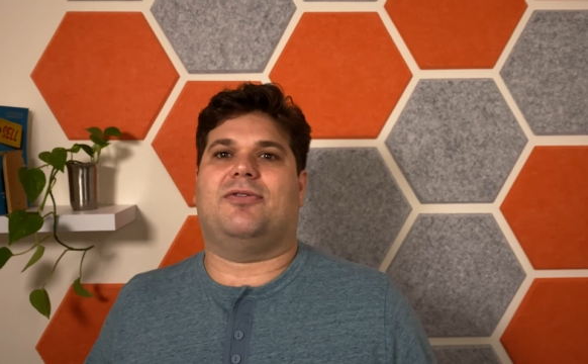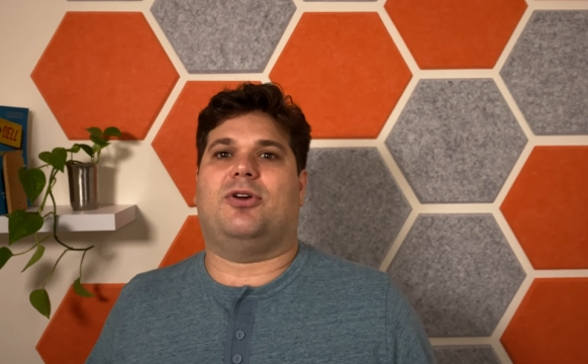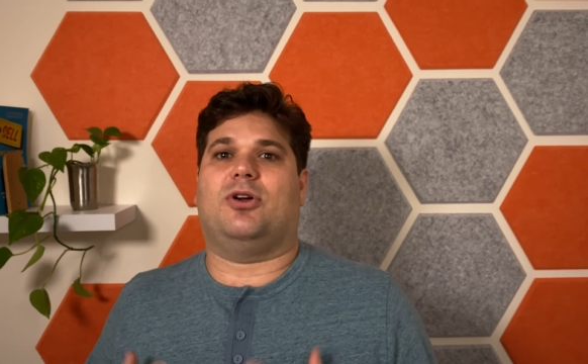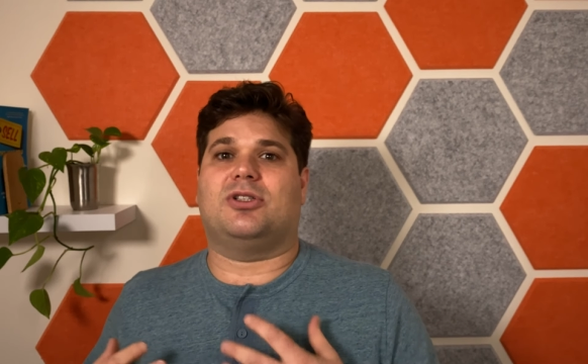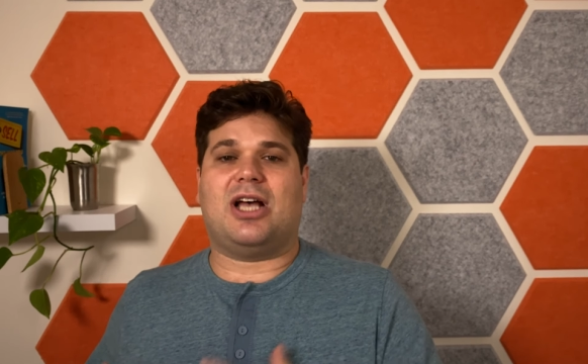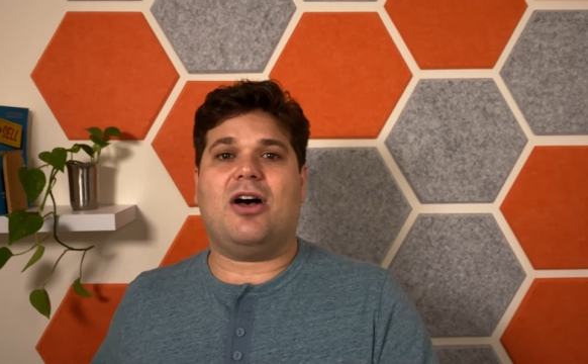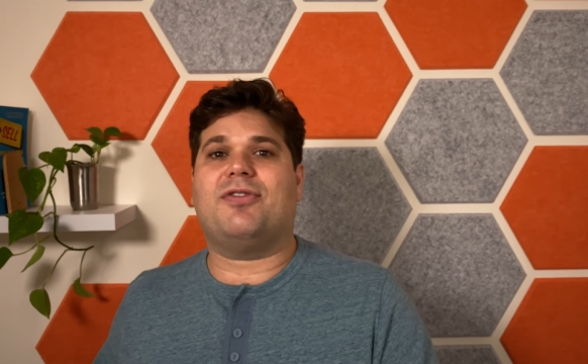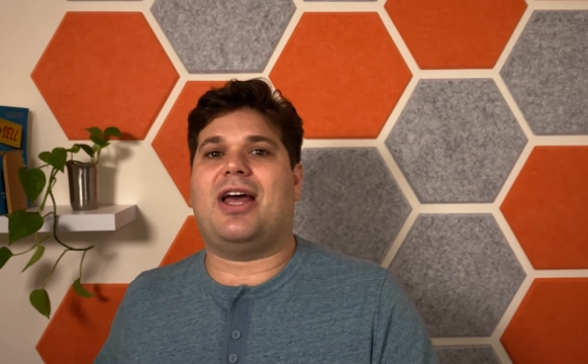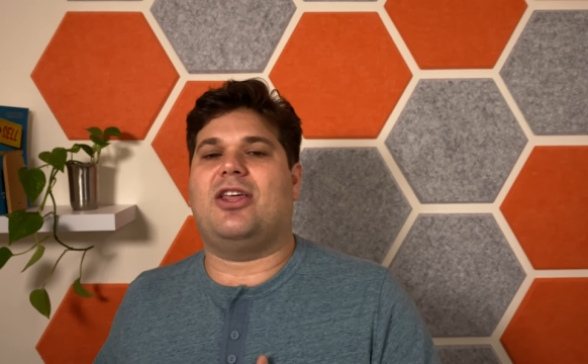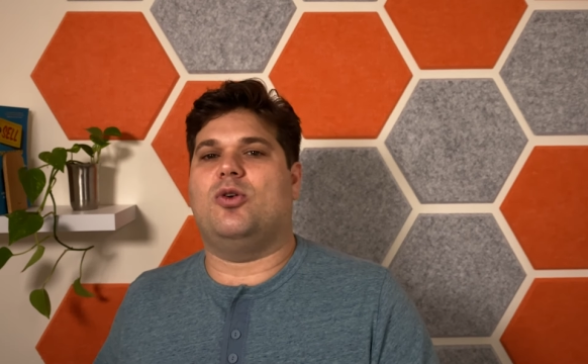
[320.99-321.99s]
for yourself
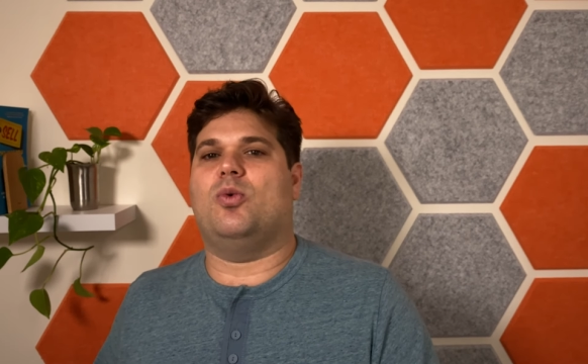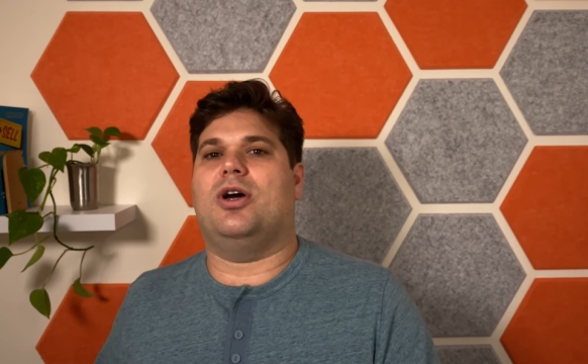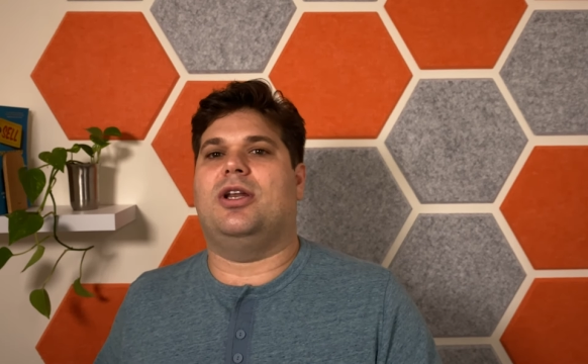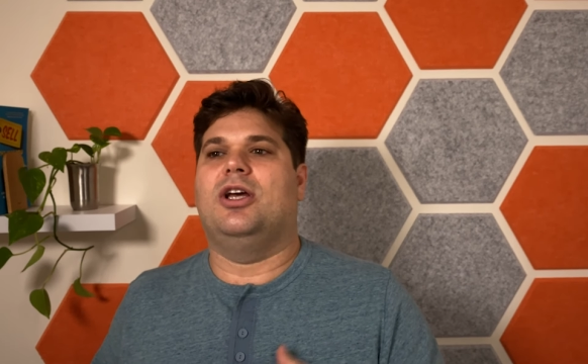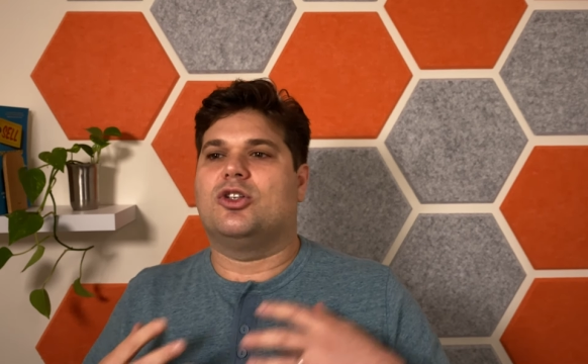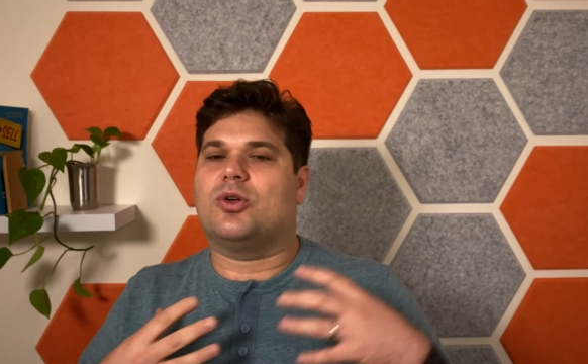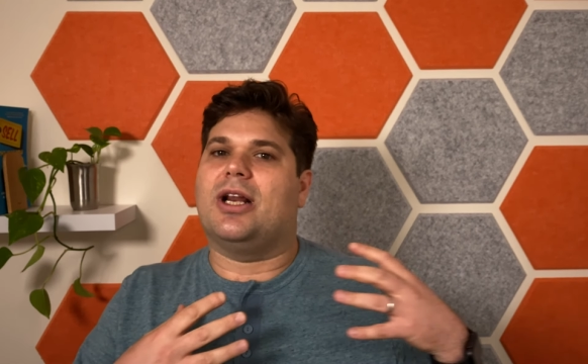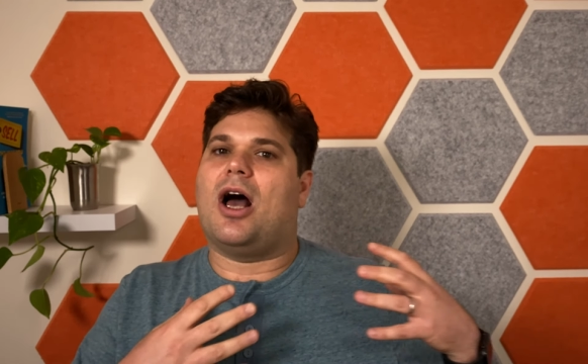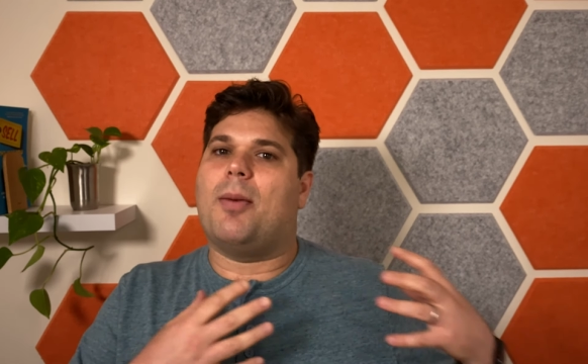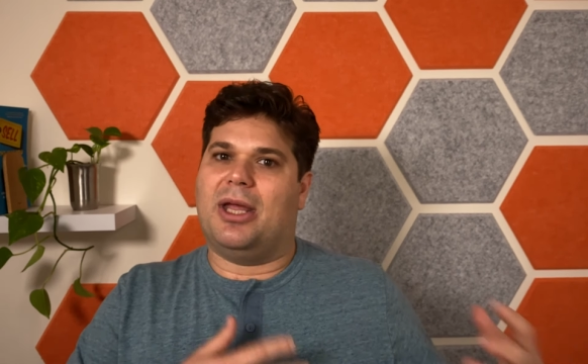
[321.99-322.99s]
that you would
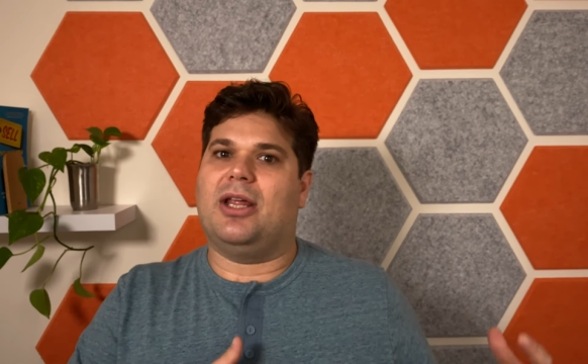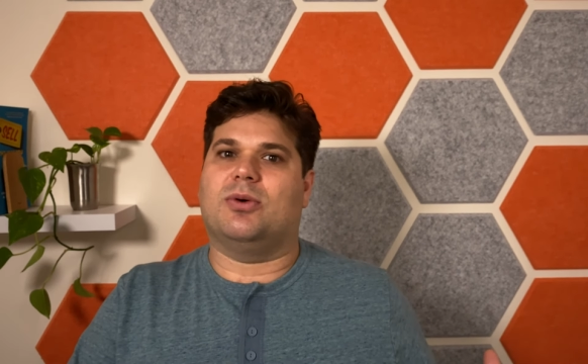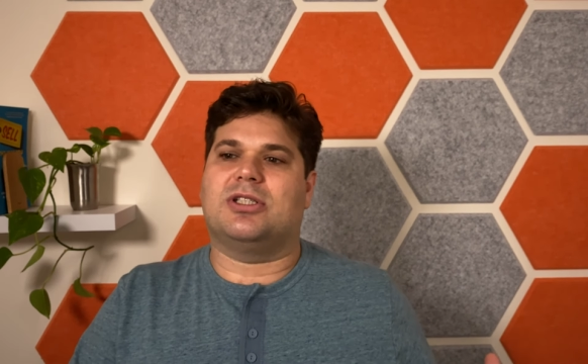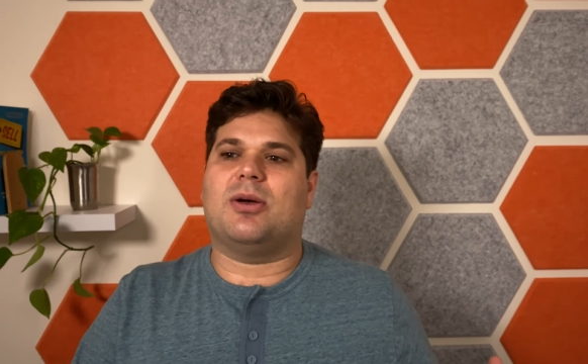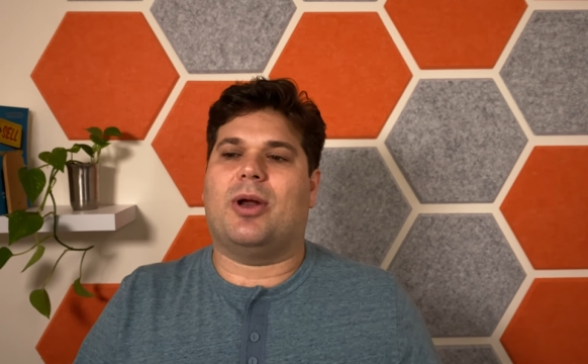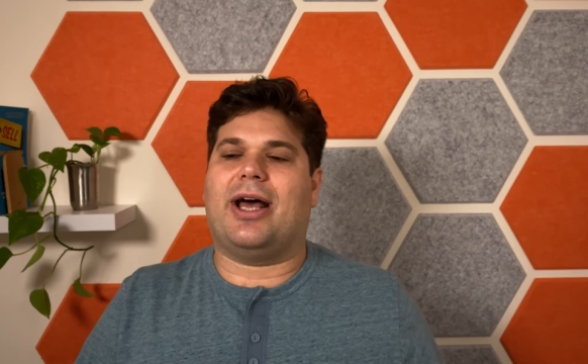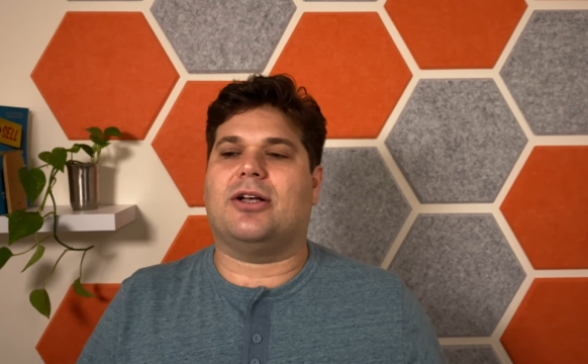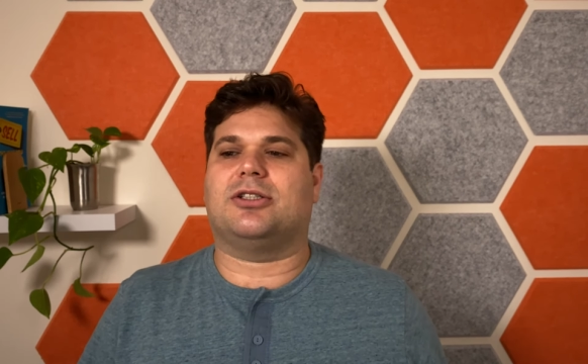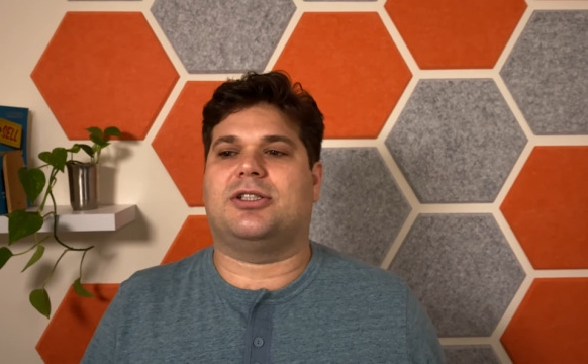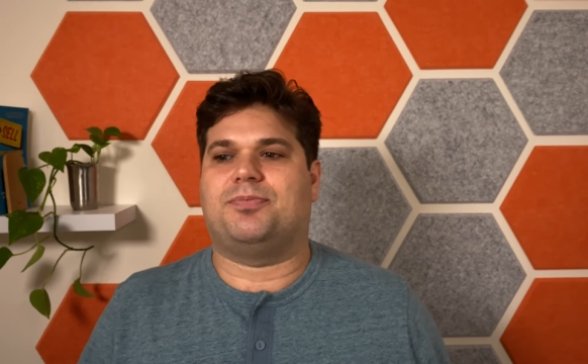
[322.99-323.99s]
treat a meeting with someone else.